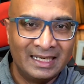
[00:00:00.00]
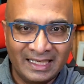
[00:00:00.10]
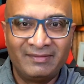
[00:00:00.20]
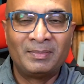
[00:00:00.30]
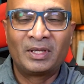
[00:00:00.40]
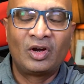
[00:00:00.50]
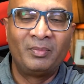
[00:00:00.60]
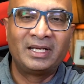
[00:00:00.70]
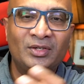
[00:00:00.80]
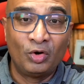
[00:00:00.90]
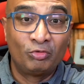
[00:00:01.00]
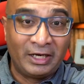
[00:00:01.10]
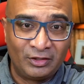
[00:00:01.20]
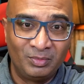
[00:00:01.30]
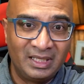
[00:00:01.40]
leave them in the comments or
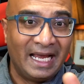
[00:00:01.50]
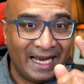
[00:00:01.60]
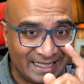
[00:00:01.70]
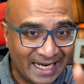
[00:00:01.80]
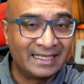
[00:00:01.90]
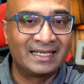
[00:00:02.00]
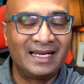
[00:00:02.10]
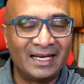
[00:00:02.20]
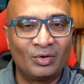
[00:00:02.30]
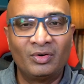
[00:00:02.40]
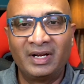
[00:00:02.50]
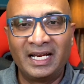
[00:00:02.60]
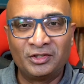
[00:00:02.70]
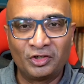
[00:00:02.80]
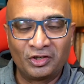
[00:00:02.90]
write to me at
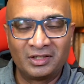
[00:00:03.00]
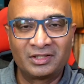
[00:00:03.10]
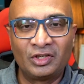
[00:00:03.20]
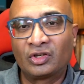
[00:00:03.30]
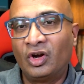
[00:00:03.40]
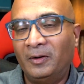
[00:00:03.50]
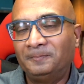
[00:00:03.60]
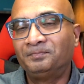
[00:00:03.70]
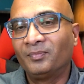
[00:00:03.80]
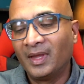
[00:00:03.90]
Duncan@overlandjournals.com.